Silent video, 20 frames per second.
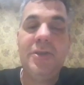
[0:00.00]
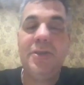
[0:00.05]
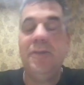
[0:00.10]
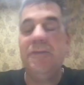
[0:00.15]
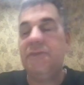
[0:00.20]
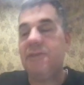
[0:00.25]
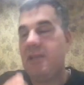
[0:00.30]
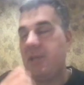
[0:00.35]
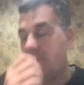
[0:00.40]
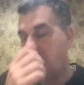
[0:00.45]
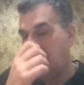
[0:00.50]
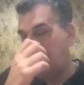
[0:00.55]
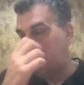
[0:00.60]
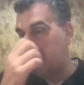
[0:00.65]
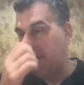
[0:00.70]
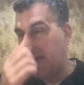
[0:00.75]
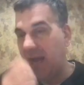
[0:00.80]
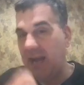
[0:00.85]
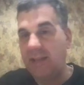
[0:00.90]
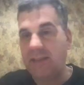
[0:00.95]
those things are
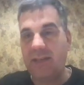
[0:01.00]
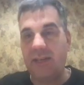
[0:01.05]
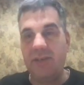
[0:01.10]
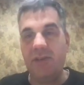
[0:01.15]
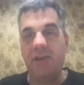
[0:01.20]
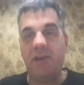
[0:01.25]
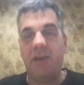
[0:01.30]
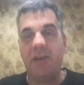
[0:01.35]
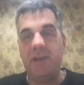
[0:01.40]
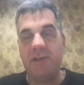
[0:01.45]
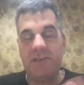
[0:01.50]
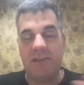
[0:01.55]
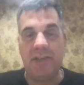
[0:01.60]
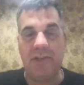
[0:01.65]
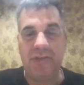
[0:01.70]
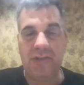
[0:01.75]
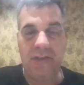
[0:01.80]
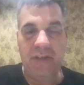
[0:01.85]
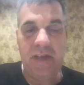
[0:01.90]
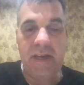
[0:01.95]
bad, then you can
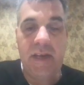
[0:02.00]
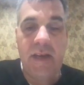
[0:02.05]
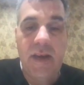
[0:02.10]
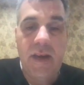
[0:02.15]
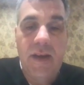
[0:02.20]
essentially